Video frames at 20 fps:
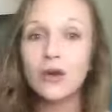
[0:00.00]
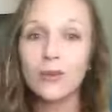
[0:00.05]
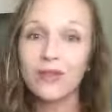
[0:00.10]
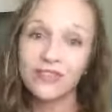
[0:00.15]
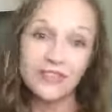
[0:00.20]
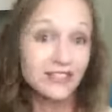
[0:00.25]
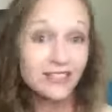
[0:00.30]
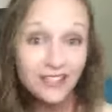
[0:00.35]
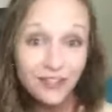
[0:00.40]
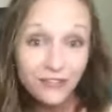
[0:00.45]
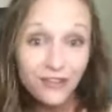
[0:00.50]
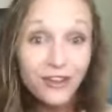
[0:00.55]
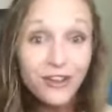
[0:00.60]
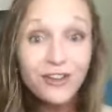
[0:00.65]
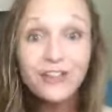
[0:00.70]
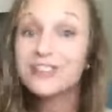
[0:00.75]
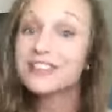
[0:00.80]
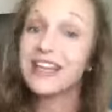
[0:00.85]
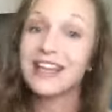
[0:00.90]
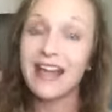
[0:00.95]
with the
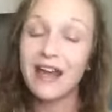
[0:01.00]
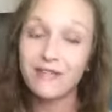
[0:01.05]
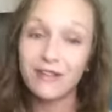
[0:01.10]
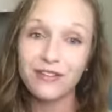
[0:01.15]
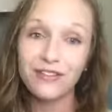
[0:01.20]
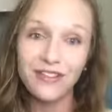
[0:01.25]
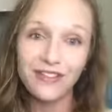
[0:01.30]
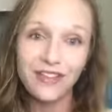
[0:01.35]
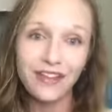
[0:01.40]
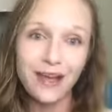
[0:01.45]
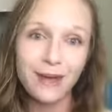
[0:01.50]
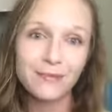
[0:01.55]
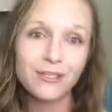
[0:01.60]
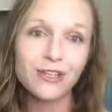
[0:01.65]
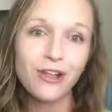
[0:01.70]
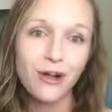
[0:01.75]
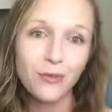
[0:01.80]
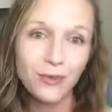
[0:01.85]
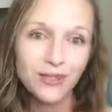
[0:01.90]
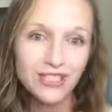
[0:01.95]
sniffles and everything that comes
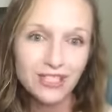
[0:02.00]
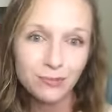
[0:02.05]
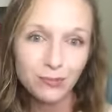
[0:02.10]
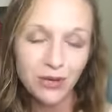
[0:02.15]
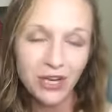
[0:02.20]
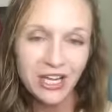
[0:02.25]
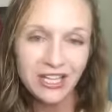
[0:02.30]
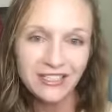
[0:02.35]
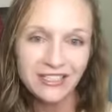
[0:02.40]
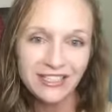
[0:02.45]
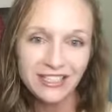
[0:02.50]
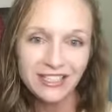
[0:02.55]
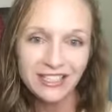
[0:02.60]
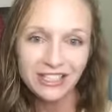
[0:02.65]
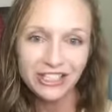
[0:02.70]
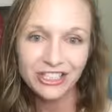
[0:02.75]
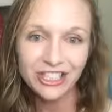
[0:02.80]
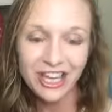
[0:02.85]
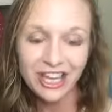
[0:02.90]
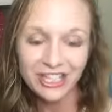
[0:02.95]
along with spring and
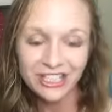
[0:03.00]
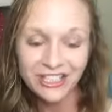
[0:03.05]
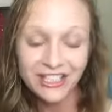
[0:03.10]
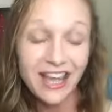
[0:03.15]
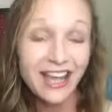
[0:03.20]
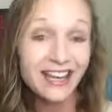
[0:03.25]
seasons change.